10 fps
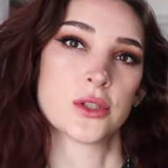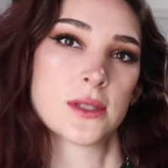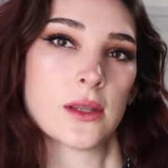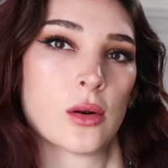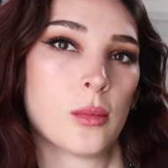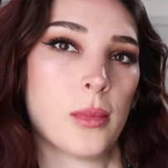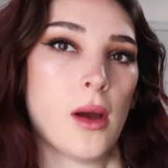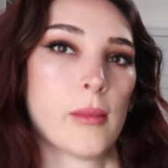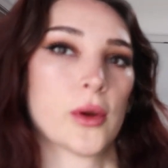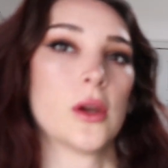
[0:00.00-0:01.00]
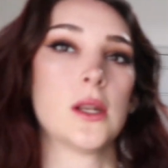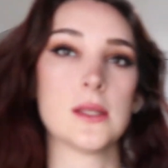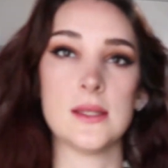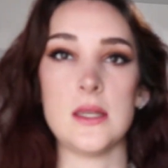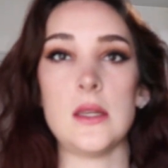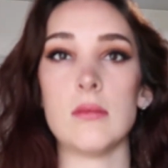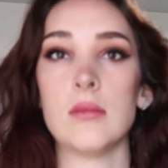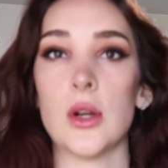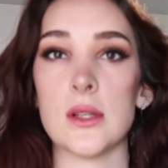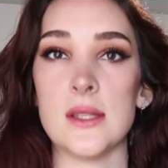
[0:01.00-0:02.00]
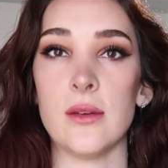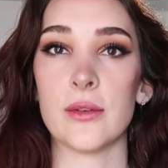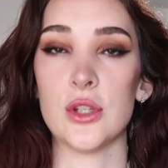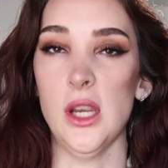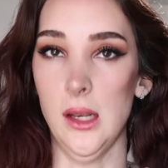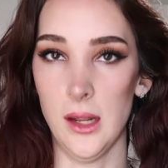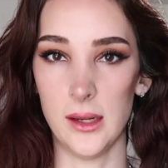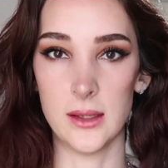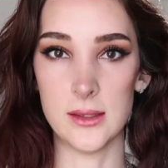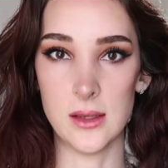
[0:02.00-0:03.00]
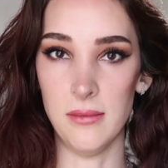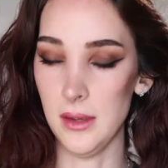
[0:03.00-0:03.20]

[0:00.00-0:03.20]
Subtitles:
just a little pomegranate seed on a silver chain. I got this off